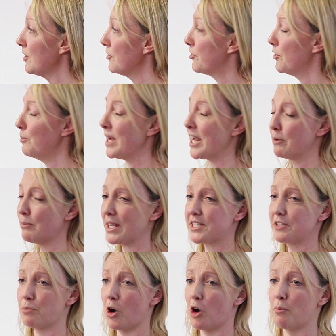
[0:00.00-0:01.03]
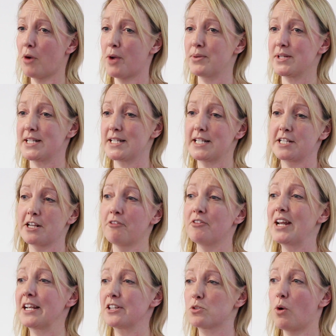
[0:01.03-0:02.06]
for me, a massive part of my business is I've
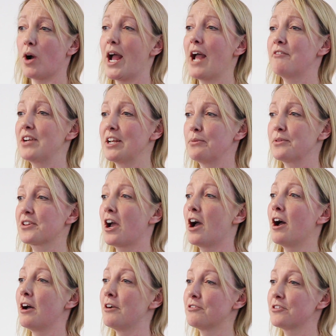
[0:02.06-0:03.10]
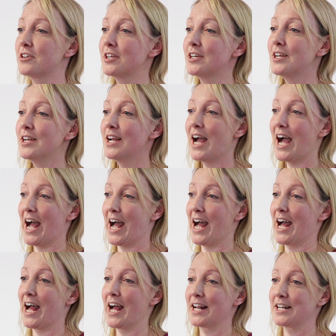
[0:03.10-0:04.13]
linked quite heavily with Curve,
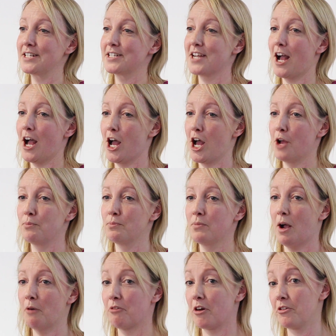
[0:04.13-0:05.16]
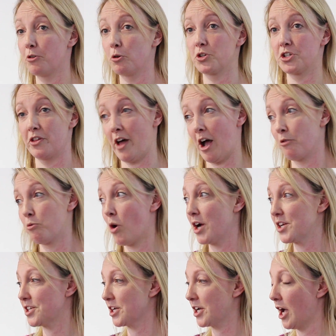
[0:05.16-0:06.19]
and I'm very fortunate that I've
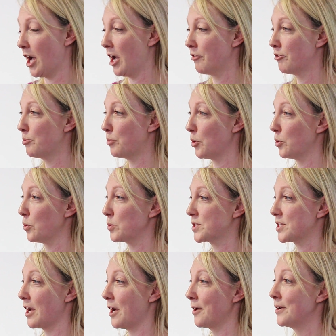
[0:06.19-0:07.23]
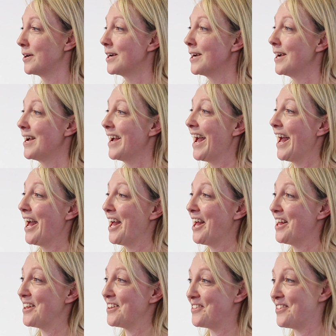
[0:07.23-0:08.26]
worked at Curve, but also
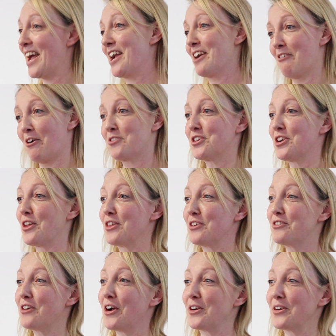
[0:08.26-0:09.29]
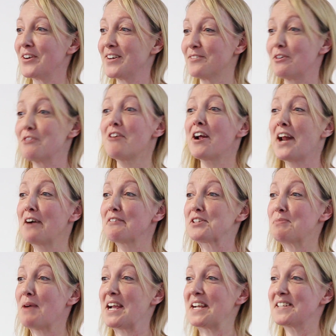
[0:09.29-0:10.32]
they are often on the phone. We've run out of
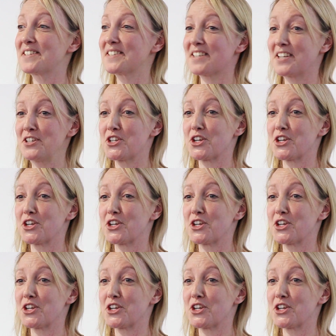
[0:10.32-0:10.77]
space. Can